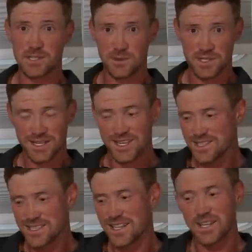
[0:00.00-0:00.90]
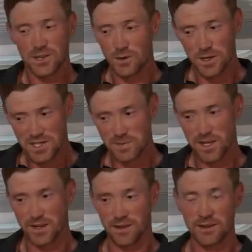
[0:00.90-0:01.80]
So it's not just like a
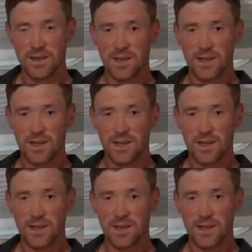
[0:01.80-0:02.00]
noisemaker.